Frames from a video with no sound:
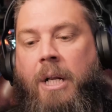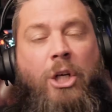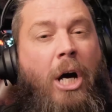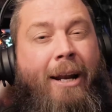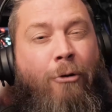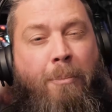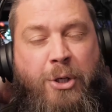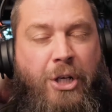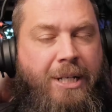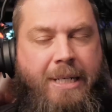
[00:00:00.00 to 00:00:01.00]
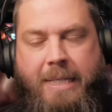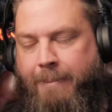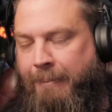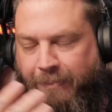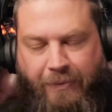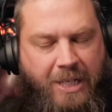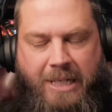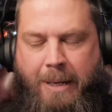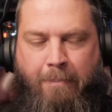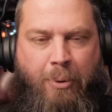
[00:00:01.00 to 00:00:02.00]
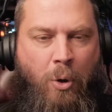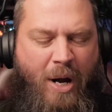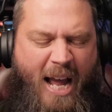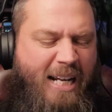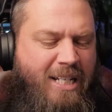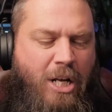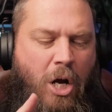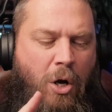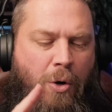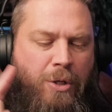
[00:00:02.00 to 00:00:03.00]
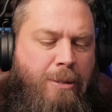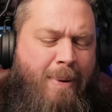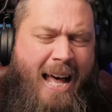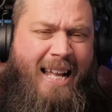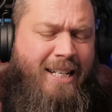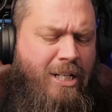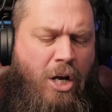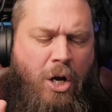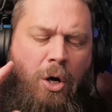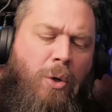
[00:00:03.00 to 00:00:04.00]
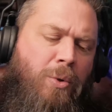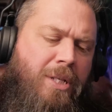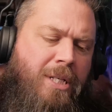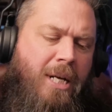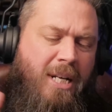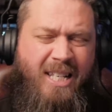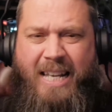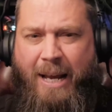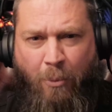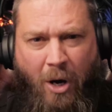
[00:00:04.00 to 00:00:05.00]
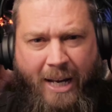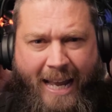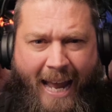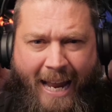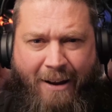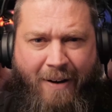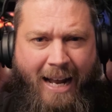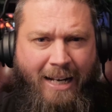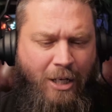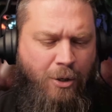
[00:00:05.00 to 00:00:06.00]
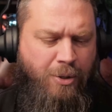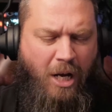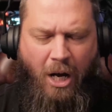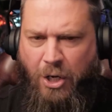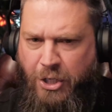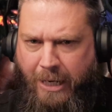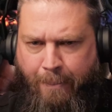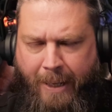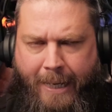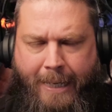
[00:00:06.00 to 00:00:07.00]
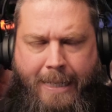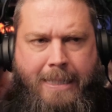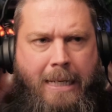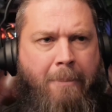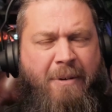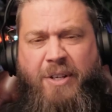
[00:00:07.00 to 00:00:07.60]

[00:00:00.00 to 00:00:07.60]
Color options. Simple hex codes, Pantones, CMYK values, RGBs. If